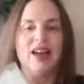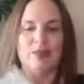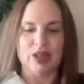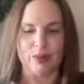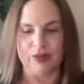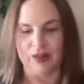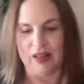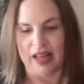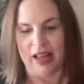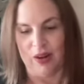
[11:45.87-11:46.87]
i'm going to pull
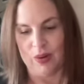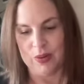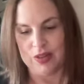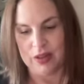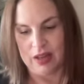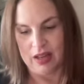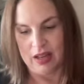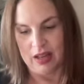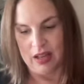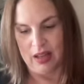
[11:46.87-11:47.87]
out
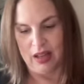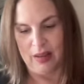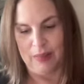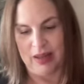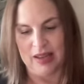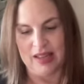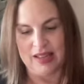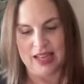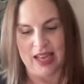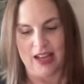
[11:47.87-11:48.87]
um,
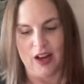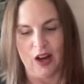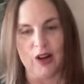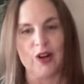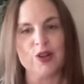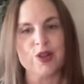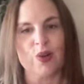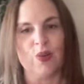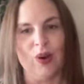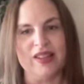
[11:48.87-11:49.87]
is a carter's
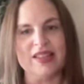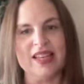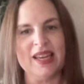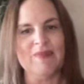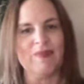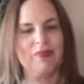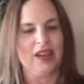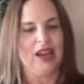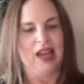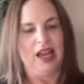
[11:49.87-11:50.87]
onesie
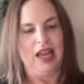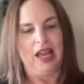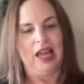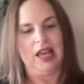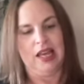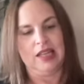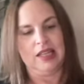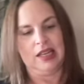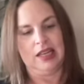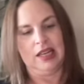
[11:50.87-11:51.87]
and
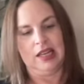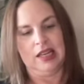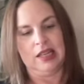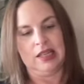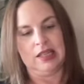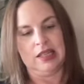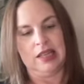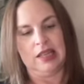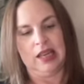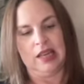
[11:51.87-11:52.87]
it is
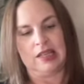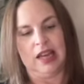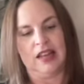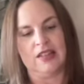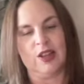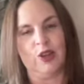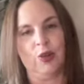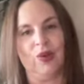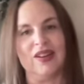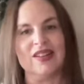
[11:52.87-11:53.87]
in a size
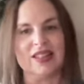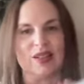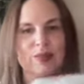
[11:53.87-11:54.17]
three to six